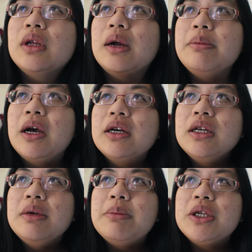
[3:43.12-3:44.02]
I'm not
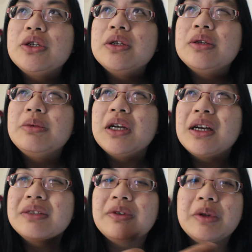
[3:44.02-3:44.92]
going to mention something
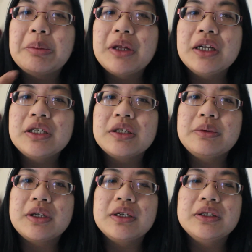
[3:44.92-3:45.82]
else from the plot just
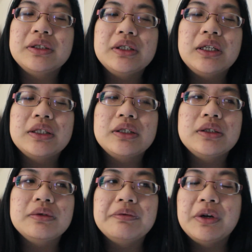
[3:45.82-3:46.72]
because
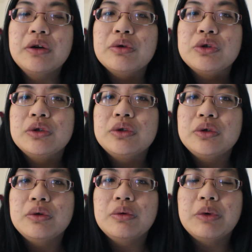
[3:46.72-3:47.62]
it's very crucial
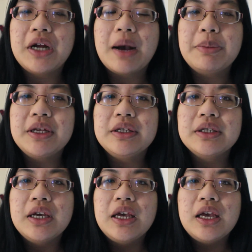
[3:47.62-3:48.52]
to what
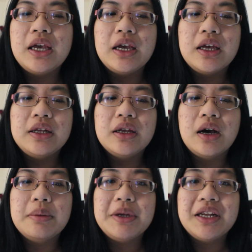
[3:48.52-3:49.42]
happens and
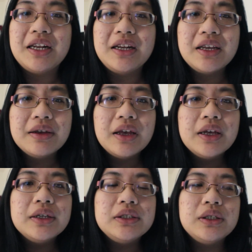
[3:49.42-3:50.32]
in the ending.
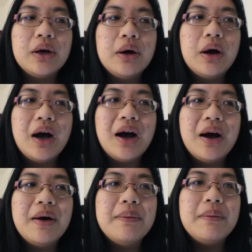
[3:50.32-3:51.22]
So,
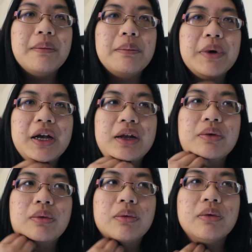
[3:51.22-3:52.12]

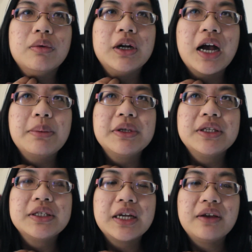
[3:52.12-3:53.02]
but what
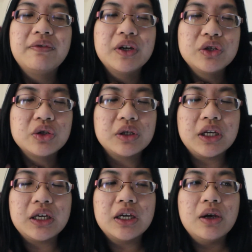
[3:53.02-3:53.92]
happens is that
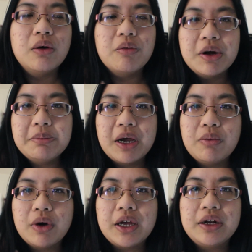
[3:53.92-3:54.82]
eventually, one by
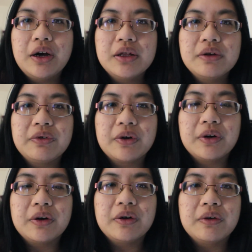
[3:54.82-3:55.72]
one, all of
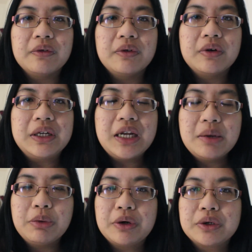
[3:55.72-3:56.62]
her
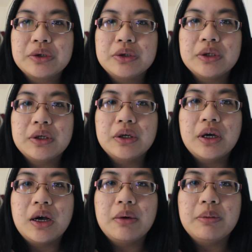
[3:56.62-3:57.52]
neighbors
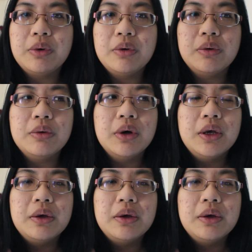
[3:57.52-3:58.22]
who